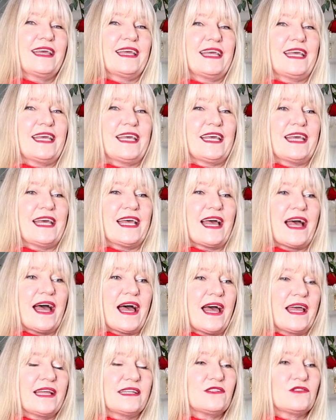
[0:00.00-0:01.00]
Uh,
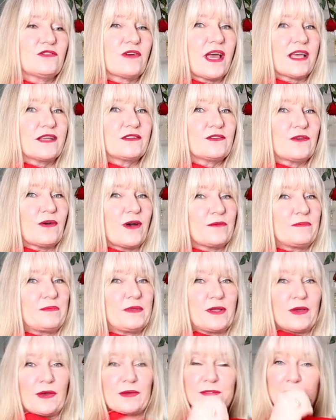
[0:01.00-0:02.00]
I try to
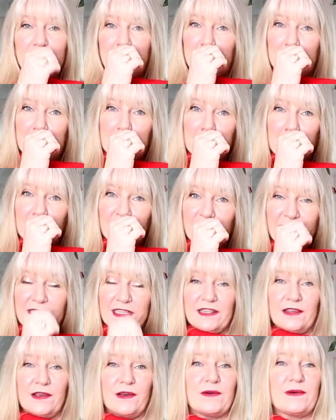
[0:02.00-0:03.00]
upload a new
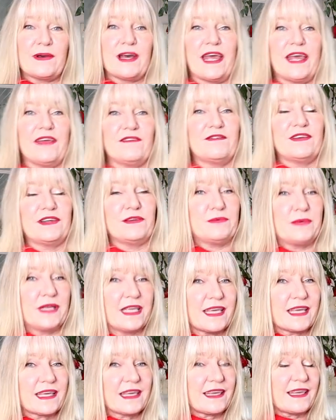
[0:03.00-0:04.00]
video every
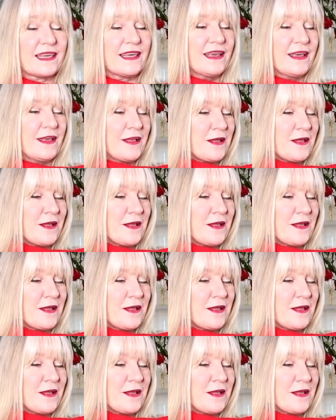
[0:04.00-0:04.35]
week.